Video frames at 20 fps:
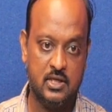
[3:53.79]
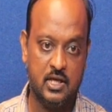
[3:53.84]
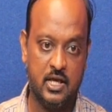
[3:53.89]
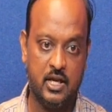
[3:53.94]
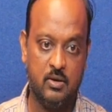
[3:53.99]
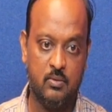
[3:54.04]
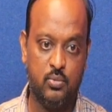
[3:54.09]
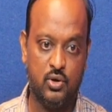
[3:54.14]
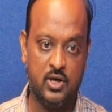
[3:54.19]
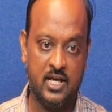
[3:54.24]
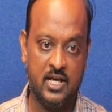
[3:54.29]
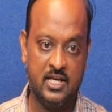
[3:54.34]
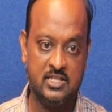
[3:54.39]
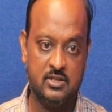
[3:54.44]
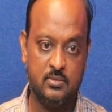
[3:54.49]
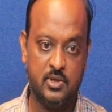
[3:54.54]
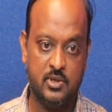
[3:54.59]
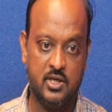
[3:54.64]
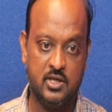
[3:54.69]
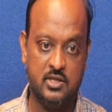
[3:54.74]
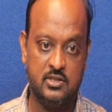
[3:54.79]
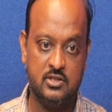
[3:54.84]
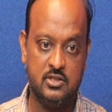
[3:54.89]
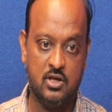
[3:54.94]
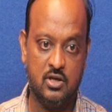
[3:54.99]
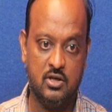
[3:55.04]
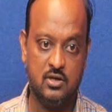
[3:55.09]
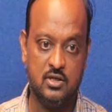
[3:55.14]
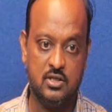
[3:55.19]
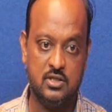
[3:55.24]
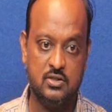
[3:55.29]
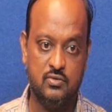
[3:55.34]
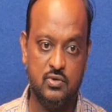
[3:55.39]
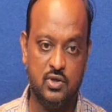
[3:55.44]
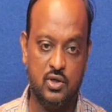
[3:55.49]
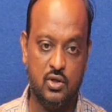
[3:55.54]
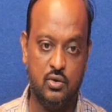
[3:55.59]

and potassium ion channels will